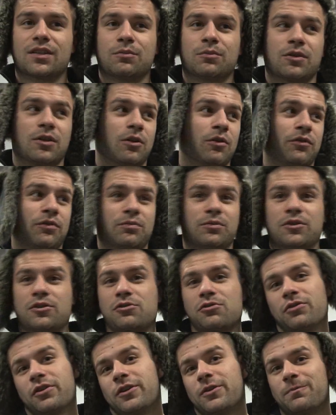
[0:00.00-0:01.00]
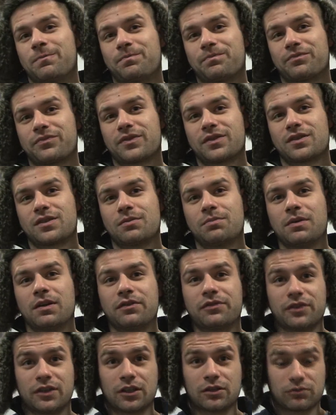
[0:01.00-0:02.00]
and we're going from Detroit to
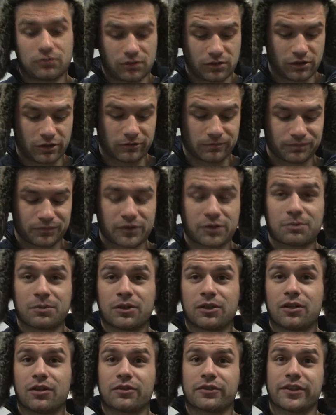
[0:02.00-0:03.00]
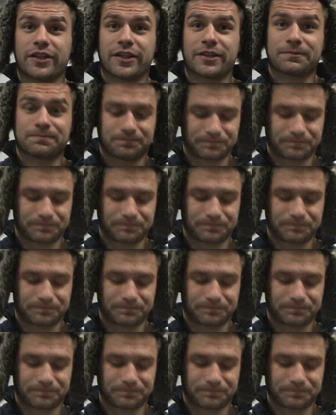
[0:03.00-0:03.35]
Buffalo, so it's gonna be a long day.